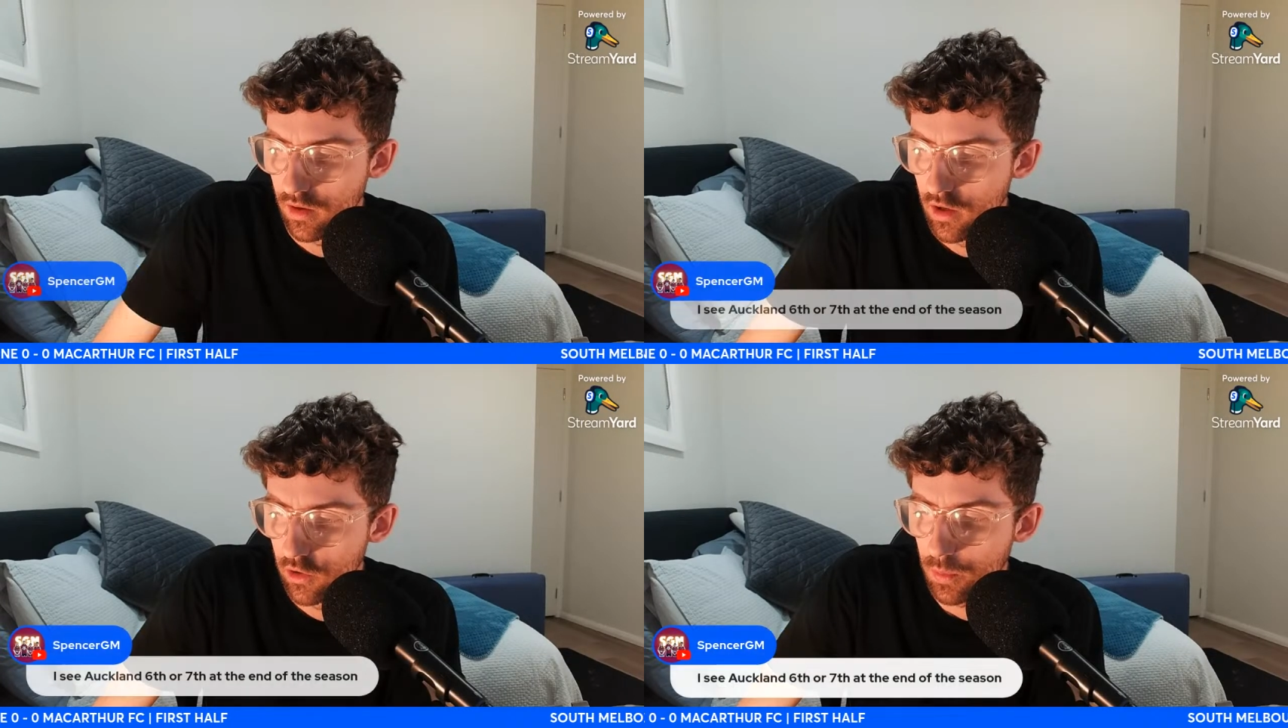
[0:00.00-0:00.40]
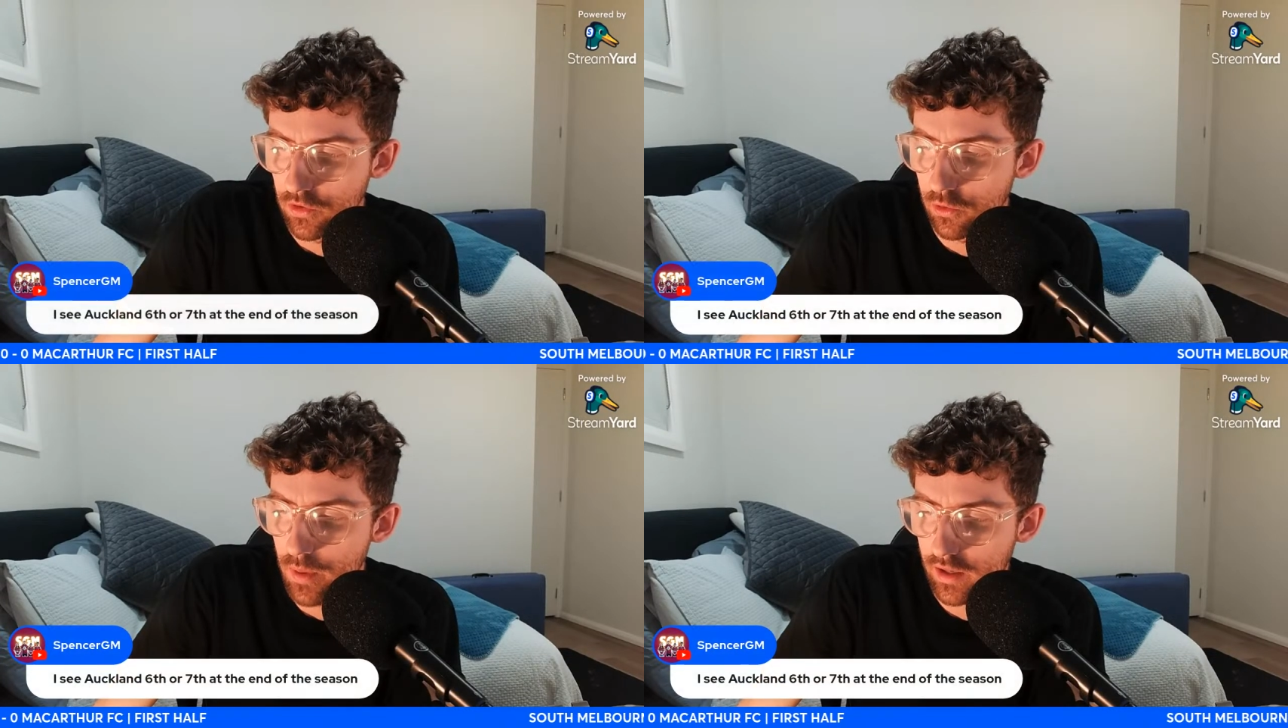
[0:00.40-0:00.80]

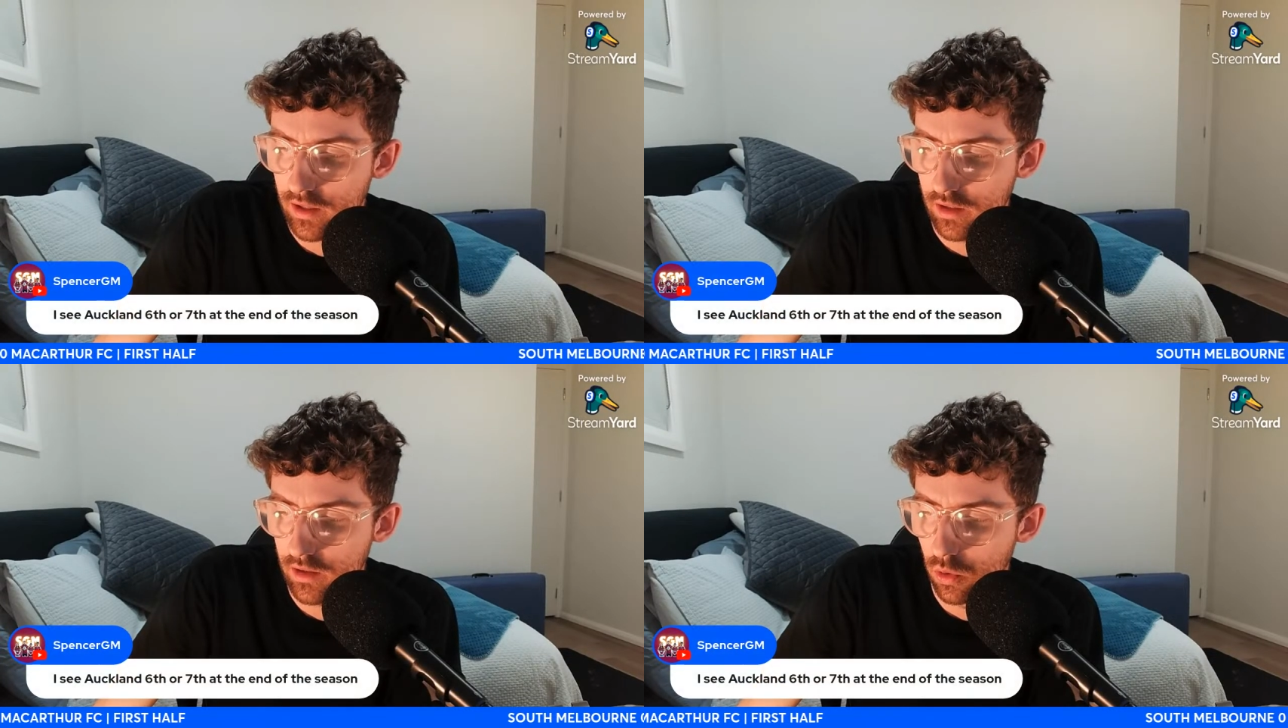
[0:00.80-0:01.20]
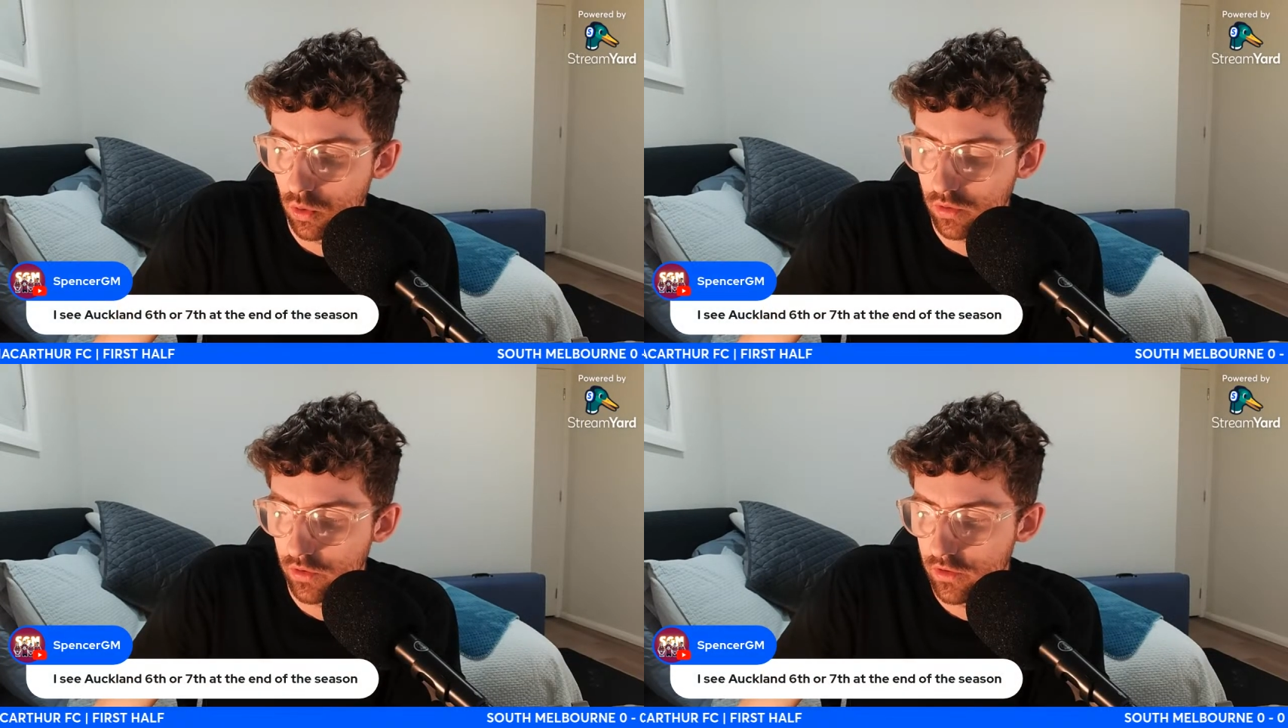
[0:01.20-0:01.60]
Spencer's backing
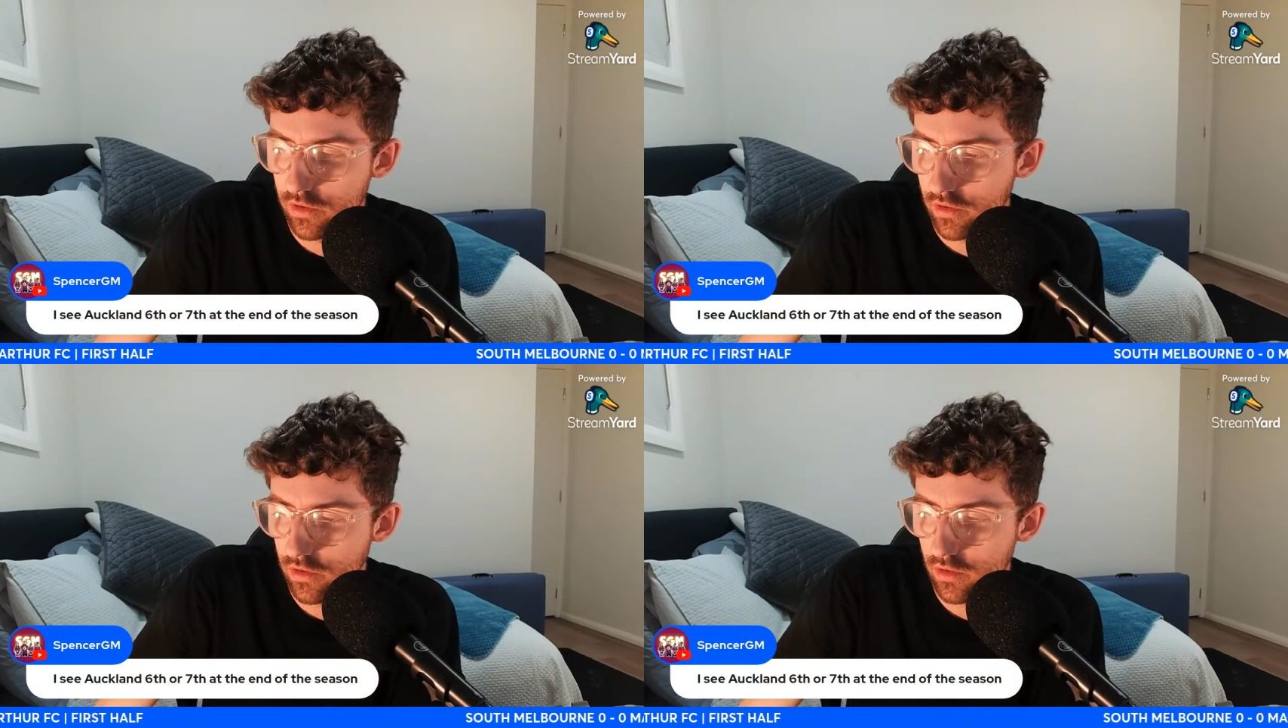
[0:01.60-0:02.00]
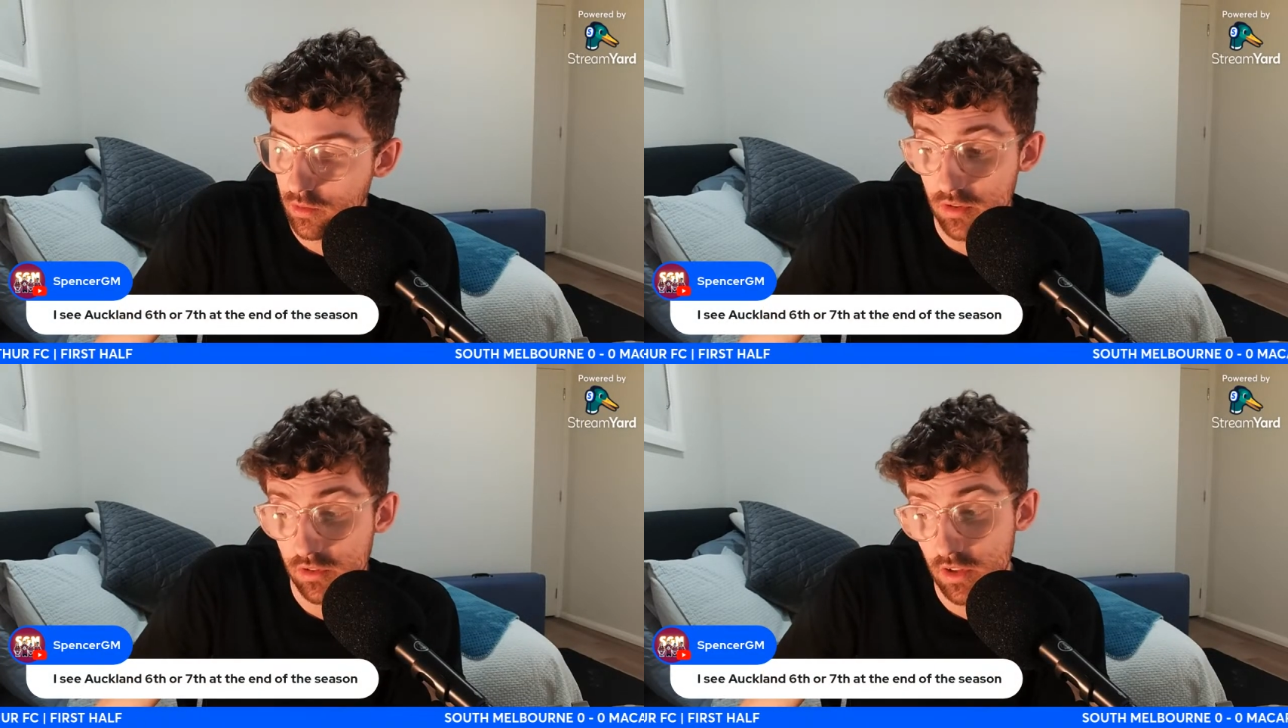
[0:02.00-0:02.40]
Auckland to
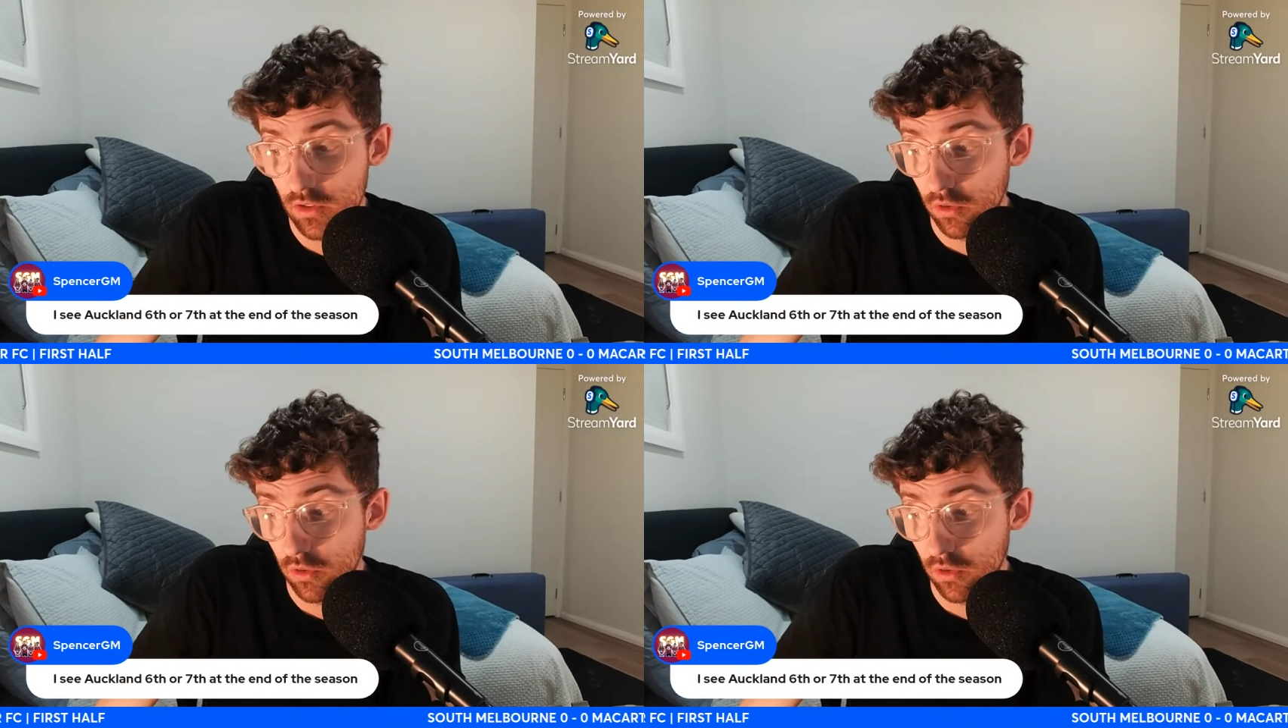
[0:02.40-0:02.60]
be 6th or